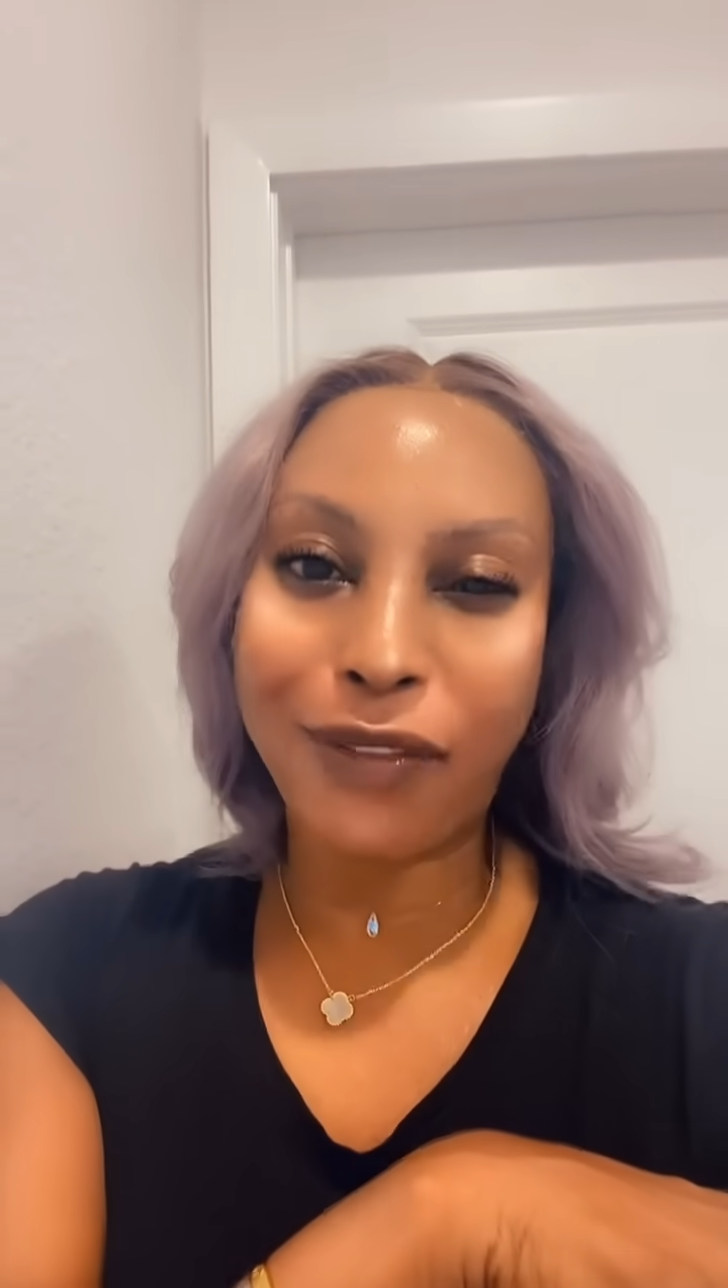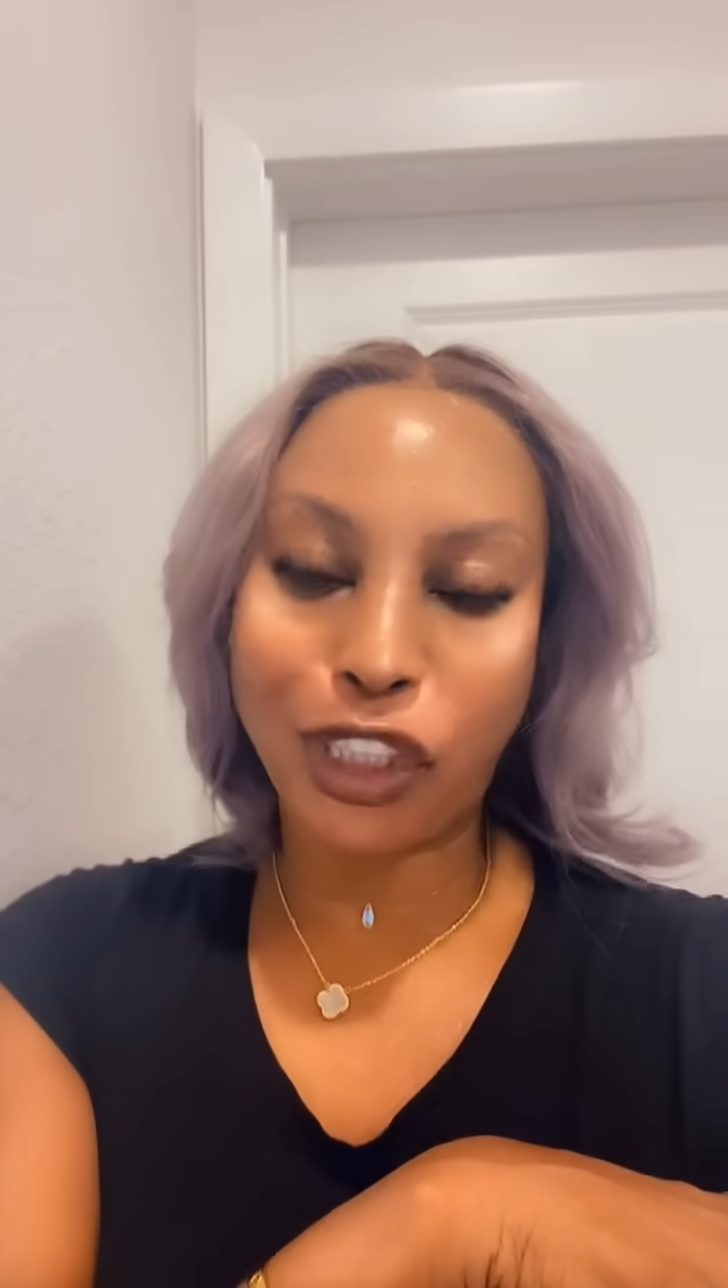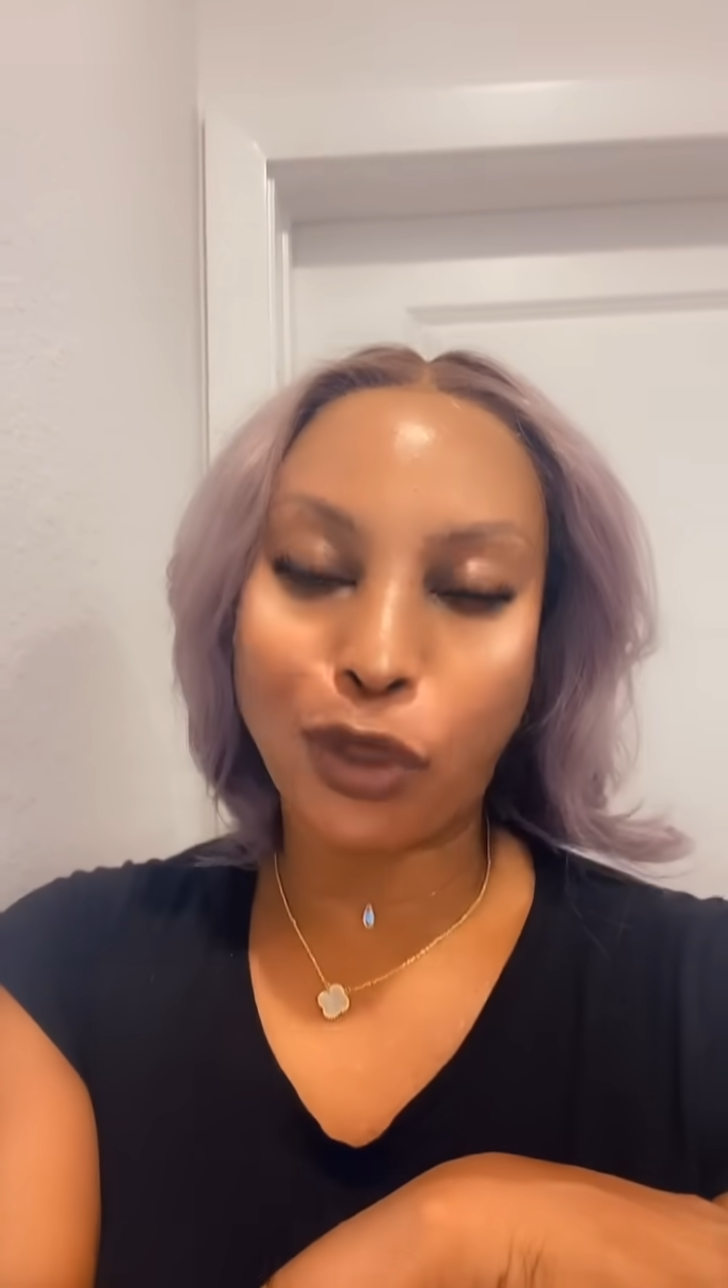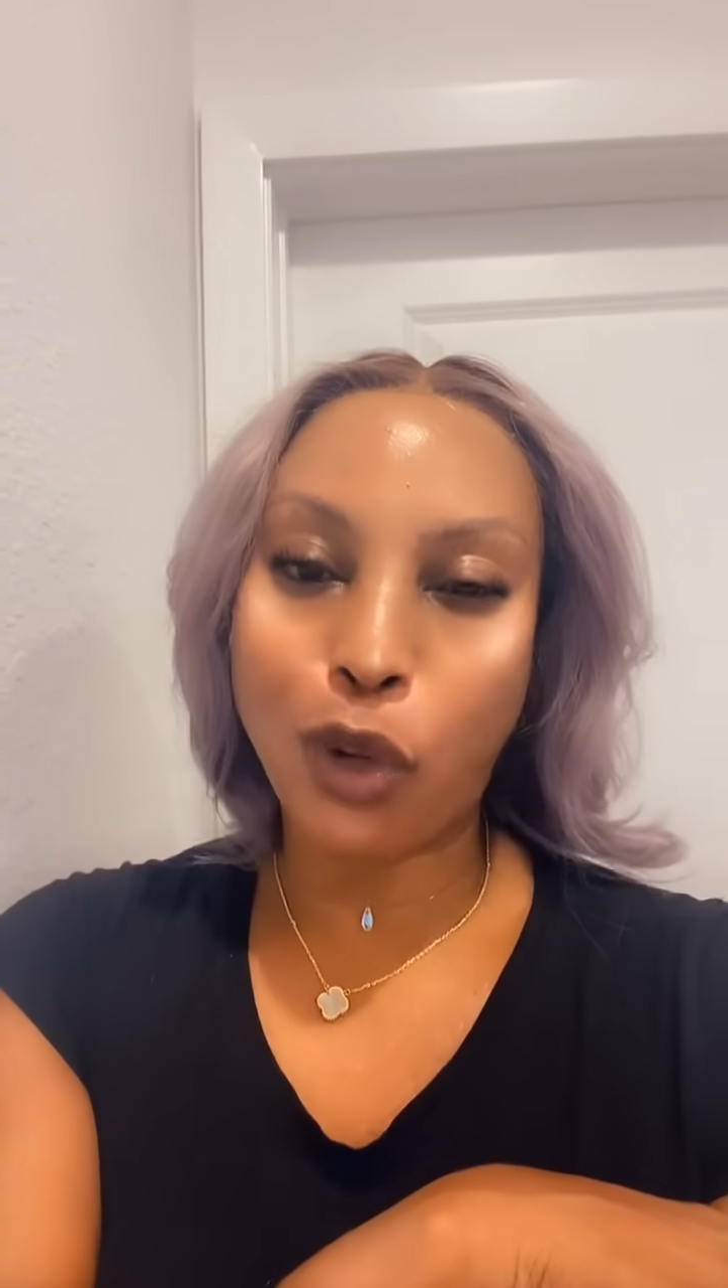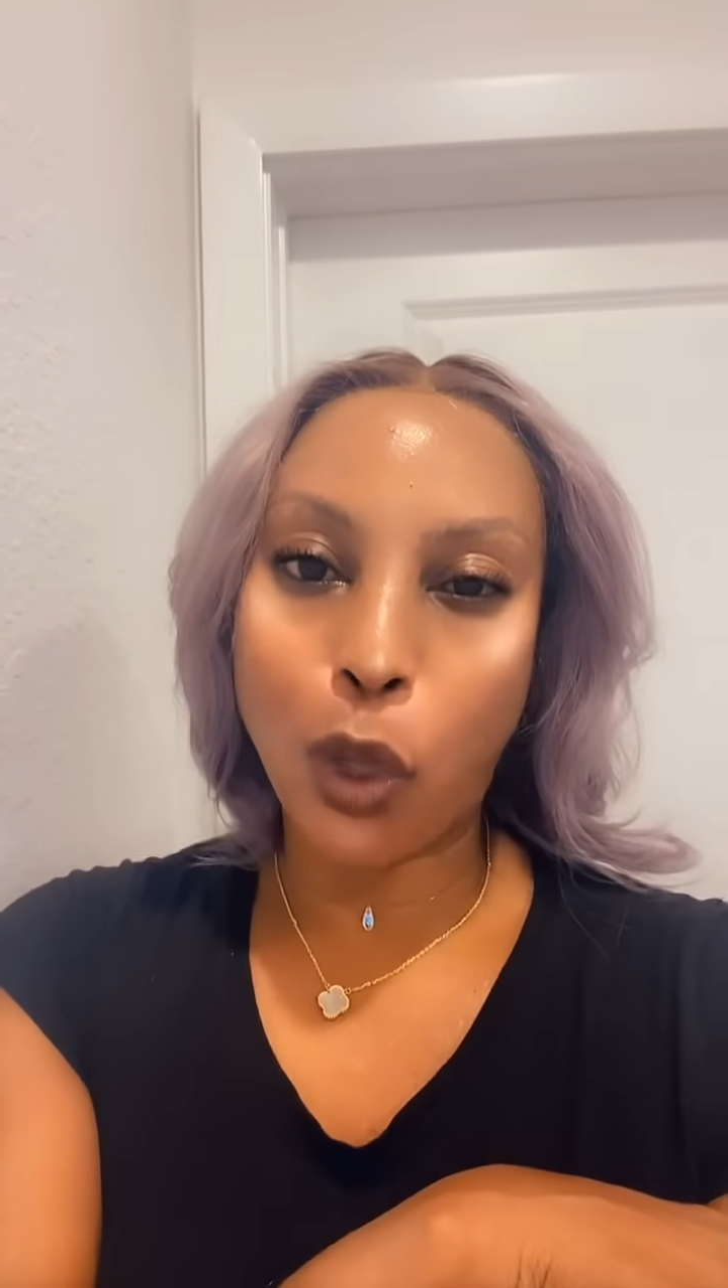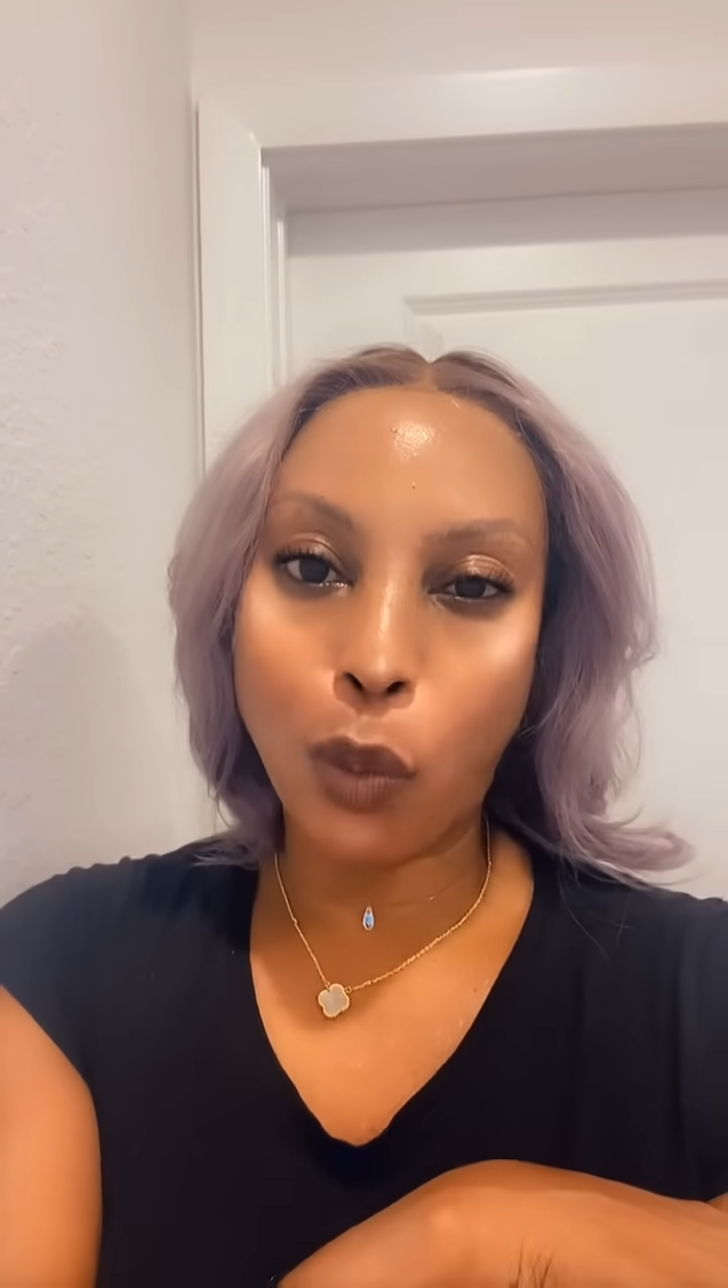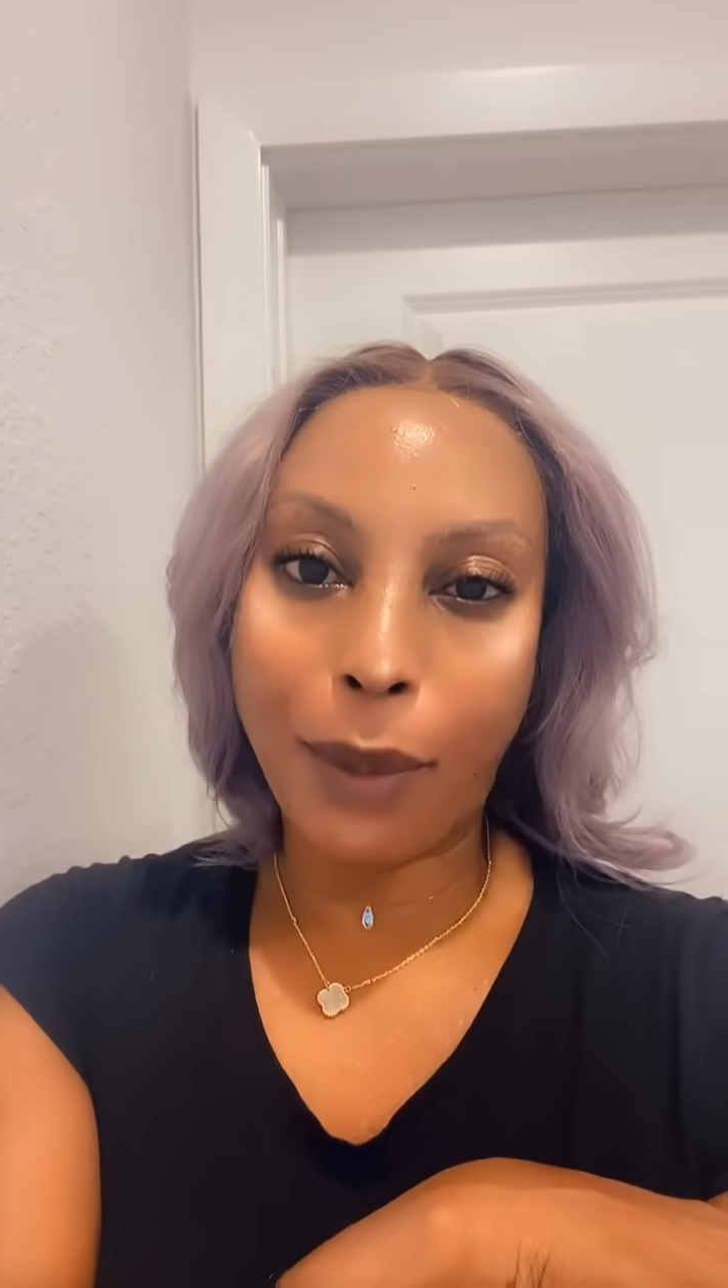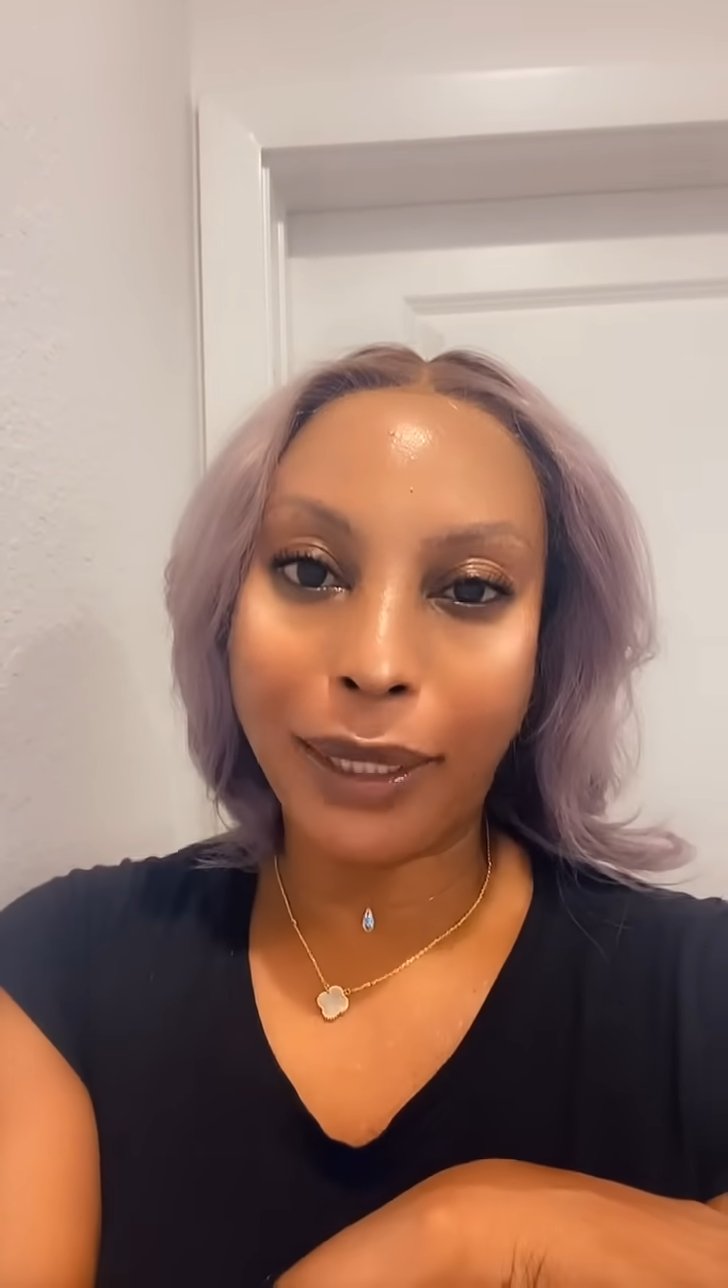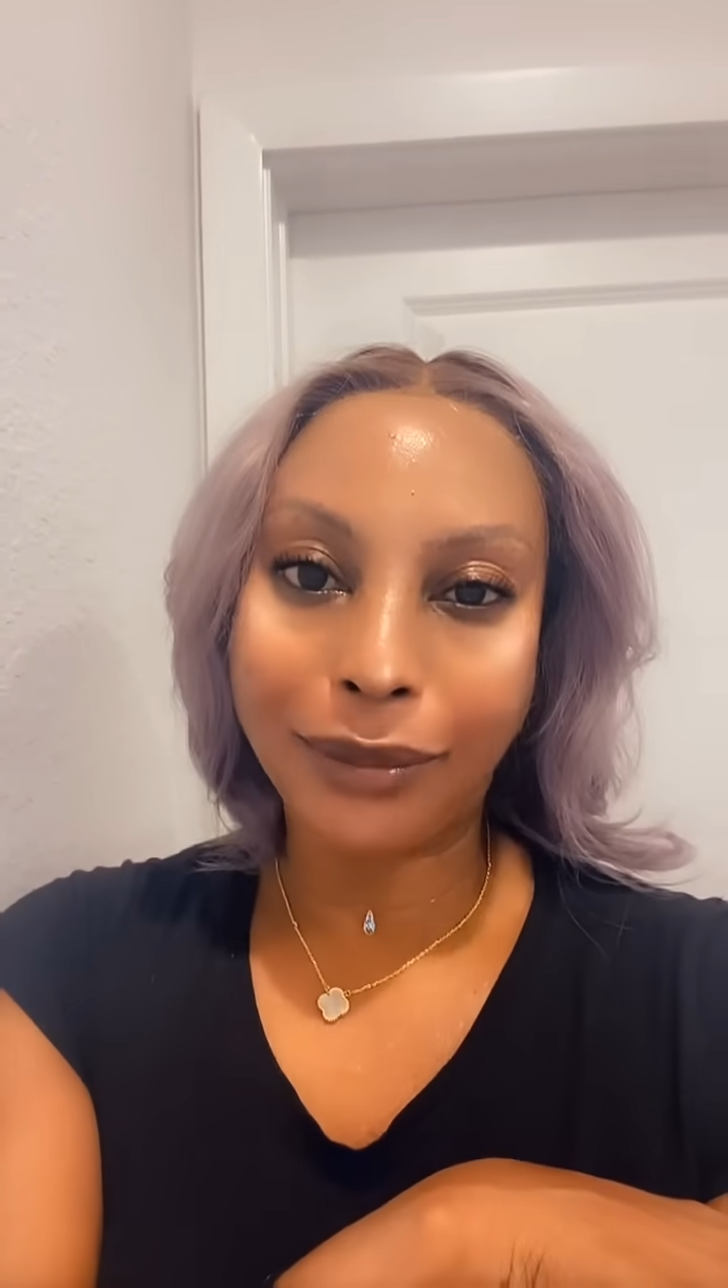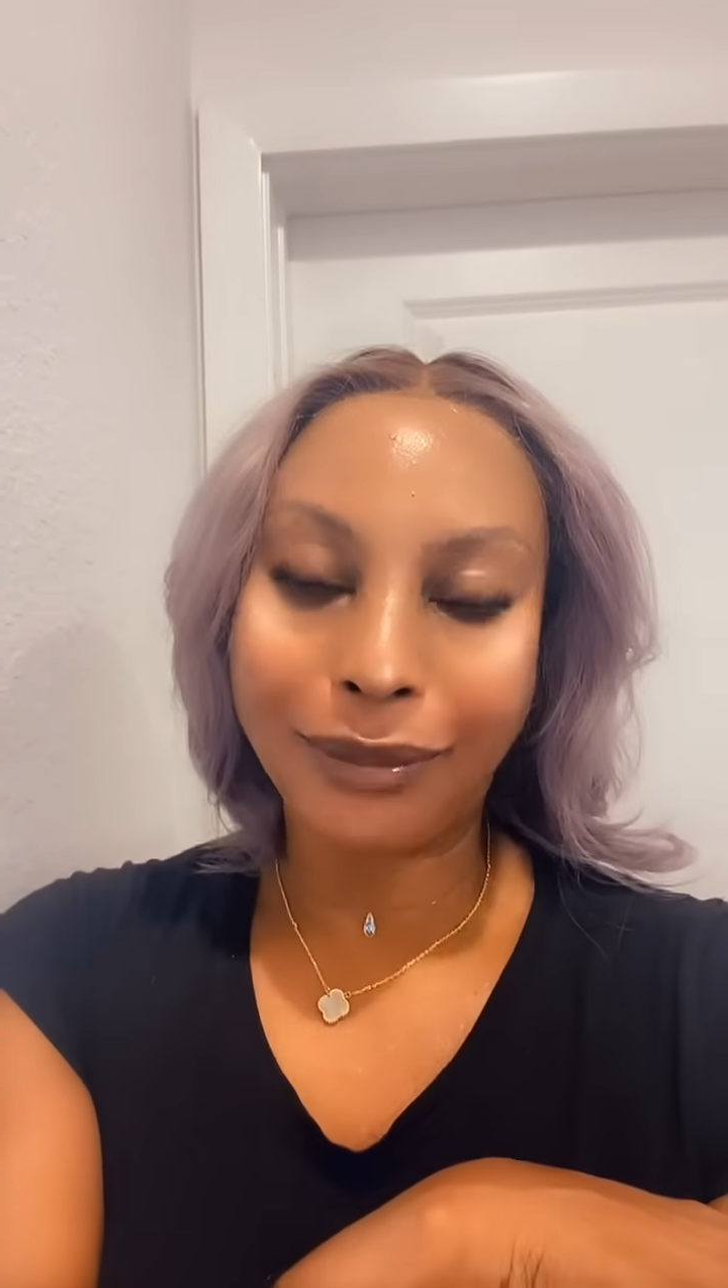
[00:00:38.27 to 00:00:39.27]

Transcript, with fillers: a strong woman.